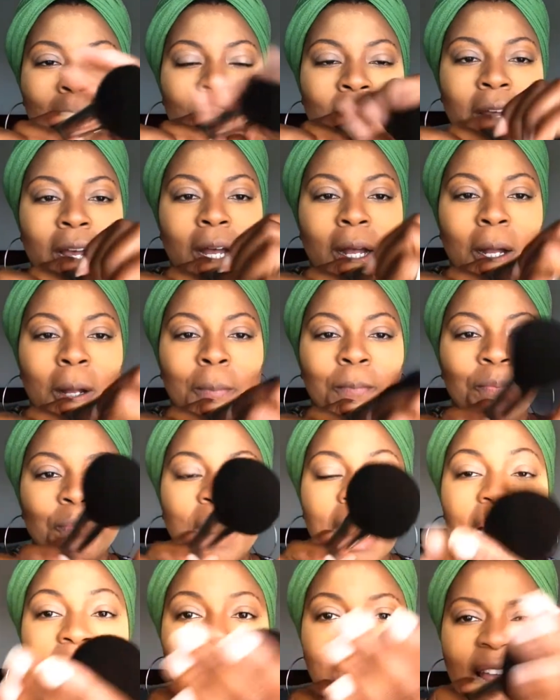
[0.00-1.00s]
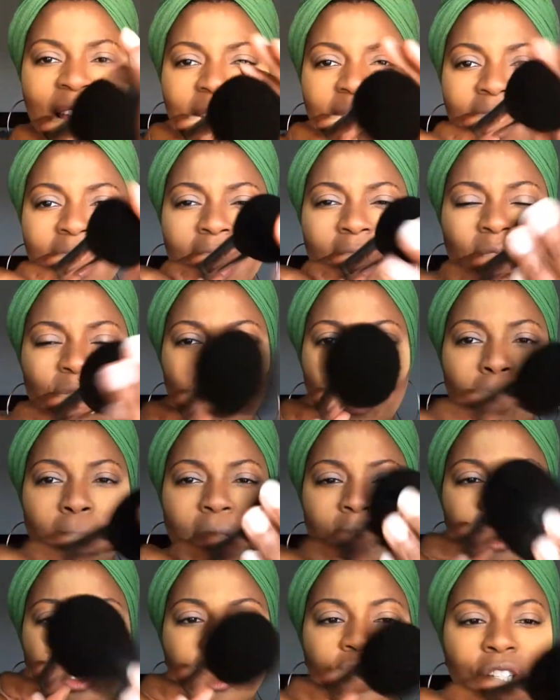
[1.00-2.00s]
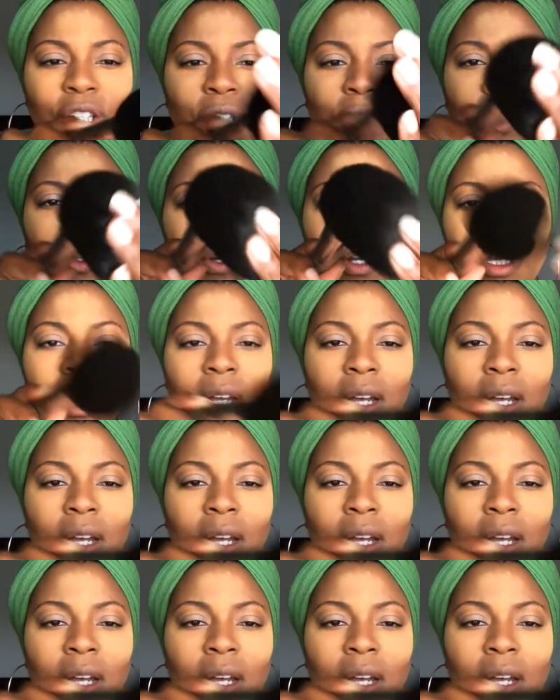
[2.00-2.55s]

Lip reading: And take good care of your brushes too.